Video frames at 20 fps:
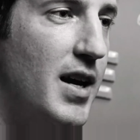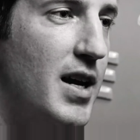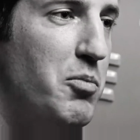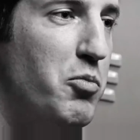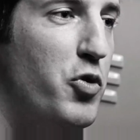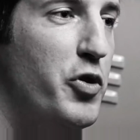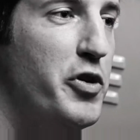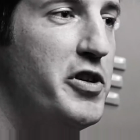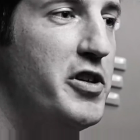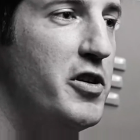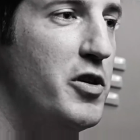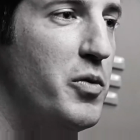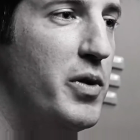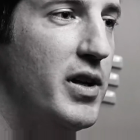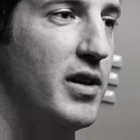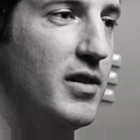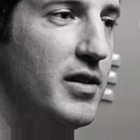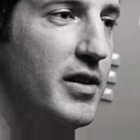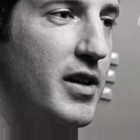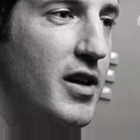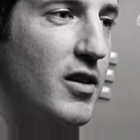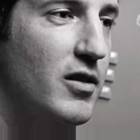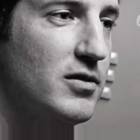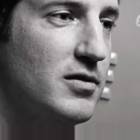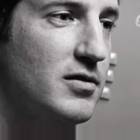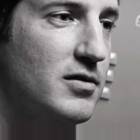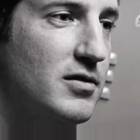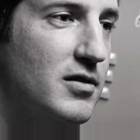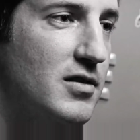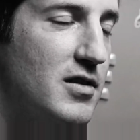kind of push you at, you know,
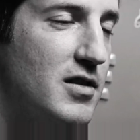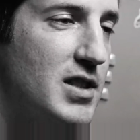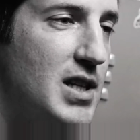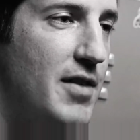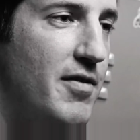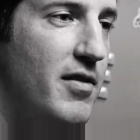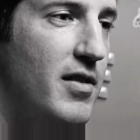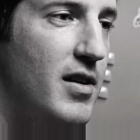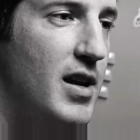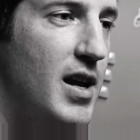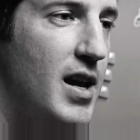7